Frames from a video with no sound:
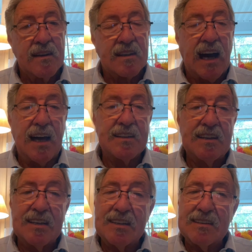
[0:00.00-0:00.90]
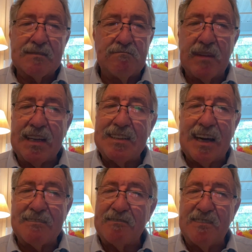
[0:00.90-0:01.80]
God made
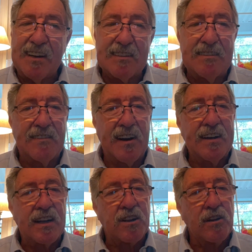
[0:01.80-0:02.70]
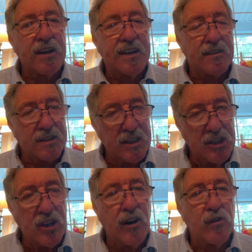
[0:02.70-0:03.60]
that very, very clear to
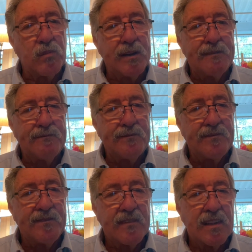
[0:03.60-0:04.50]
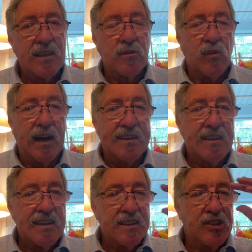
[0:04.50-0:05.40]
Job when
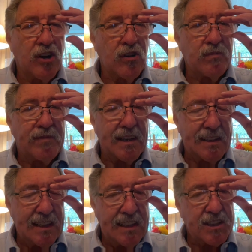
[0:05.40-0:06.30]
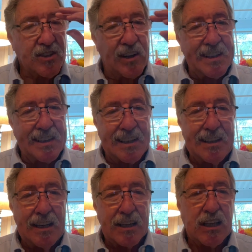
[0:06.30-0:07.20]
Job started
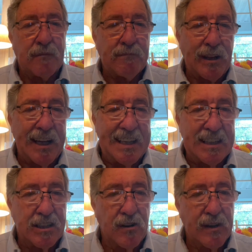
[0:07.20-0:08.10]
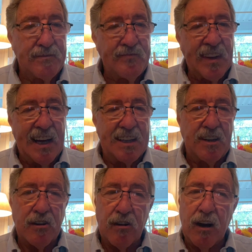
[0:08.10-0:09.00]
to complain to him. And
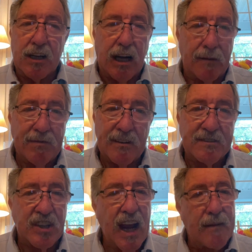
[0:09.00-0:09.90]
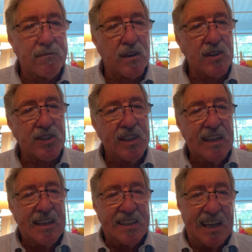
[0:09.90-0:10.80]
there are a couple of chapters
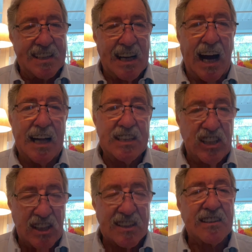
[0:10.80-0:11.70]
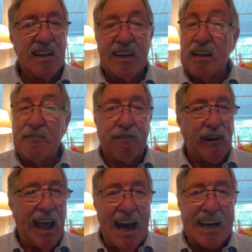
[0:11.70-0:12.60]
that God just
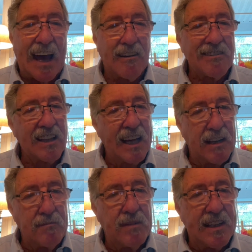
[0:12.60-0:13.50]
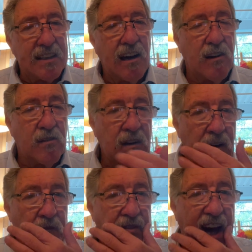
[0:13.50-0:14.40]
flat out let it be known
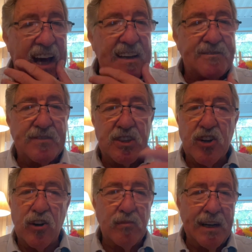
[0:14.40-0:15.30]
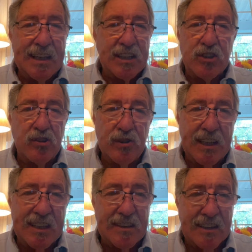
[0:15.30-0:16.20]
that, "Job, you
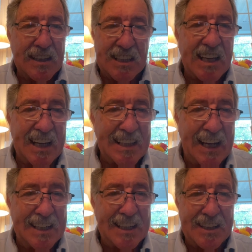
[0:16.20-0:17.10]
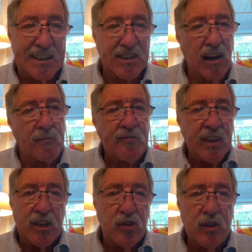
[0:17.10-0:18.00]
didn't set any of this up.
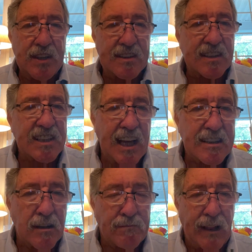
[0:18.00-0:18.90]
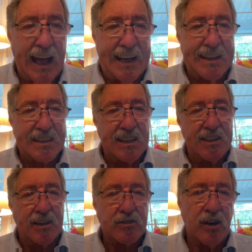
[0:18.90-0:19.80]
You didn't set the planets in
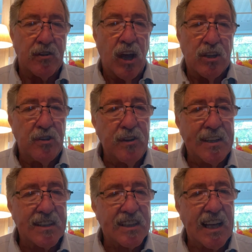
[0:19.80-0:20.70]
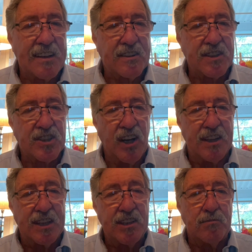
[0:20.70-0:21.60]
their turn. You didn't set the
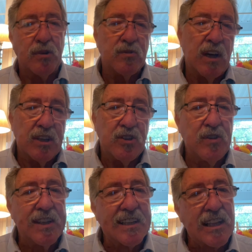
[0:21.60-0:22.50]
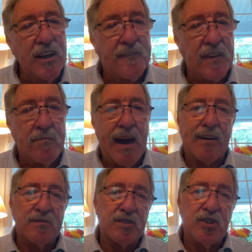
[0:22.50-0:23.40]
sun and the moon. You didn't lift the
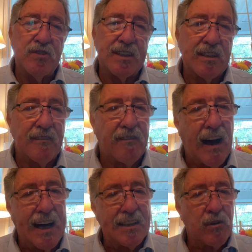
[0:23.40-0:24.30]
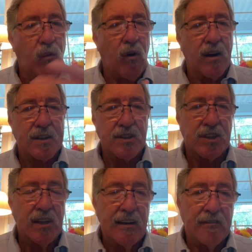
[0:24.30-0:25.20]
mountains. You didn't divide the
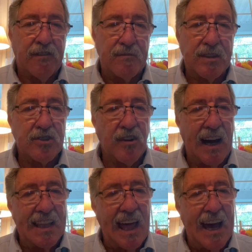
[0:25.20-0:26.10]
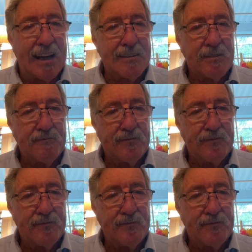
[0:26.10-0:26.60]
waters from the dry land.